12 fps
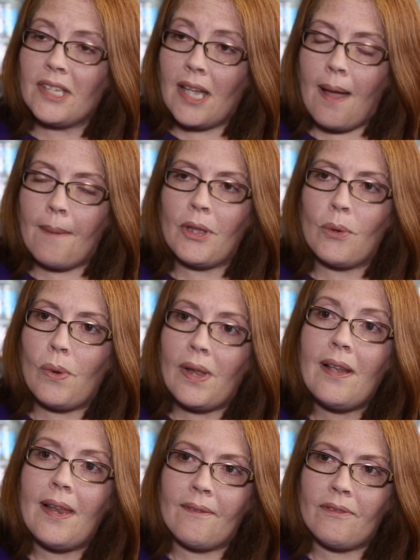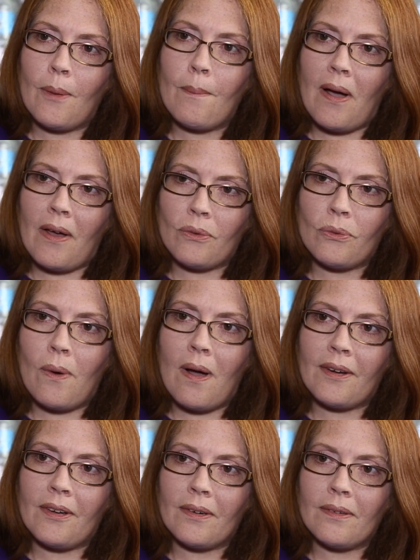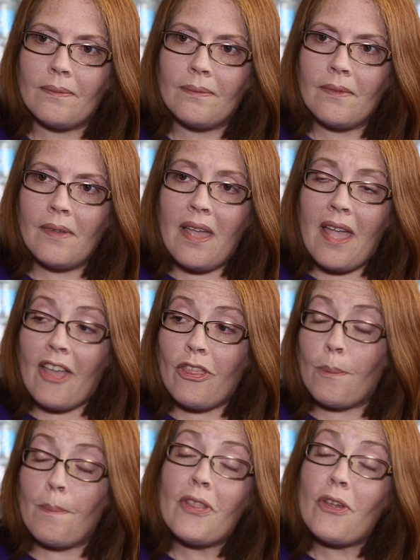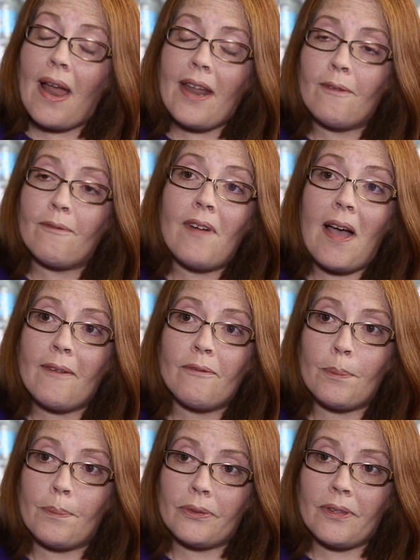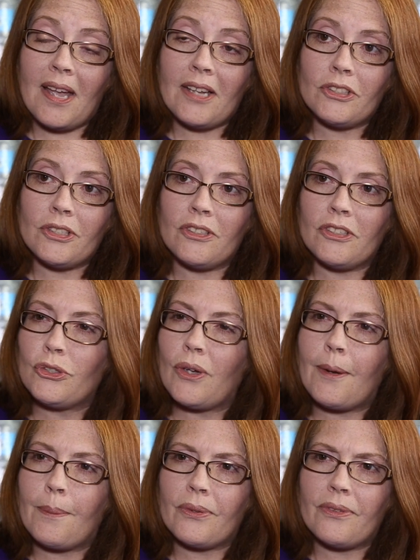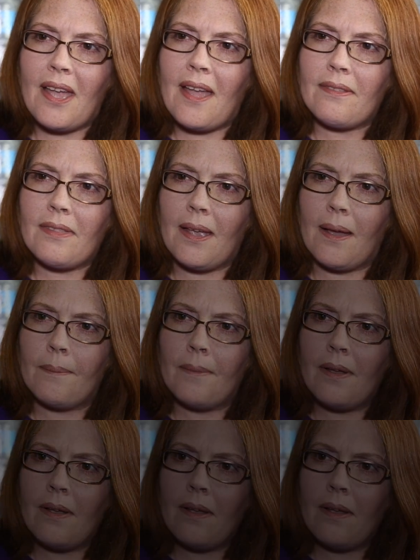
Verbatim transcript: time that we lived on bottled water. And their mother had to fight for protection to try to protect them.